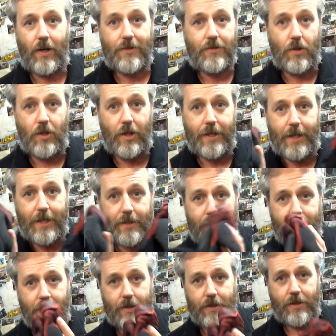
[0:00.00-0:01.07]
That's all I needed
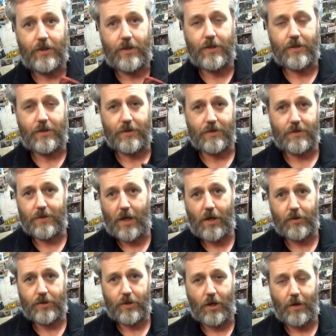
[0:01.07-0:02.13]
to use, because the
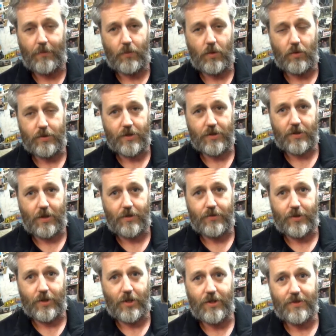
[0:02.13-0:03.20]
whole time we were just on
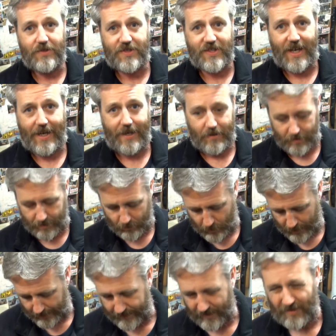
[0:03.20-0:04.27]
dirt, sand and
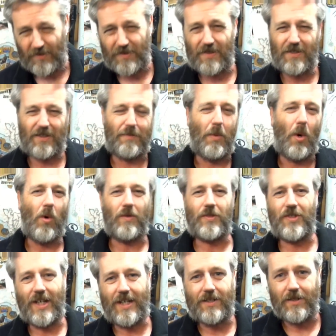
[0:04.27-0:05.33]
whatever. There was a small
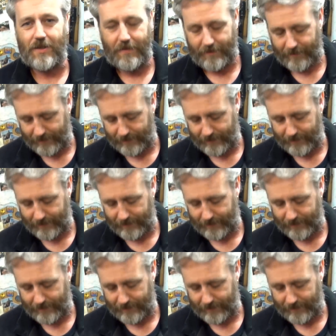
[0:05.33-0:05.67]
section of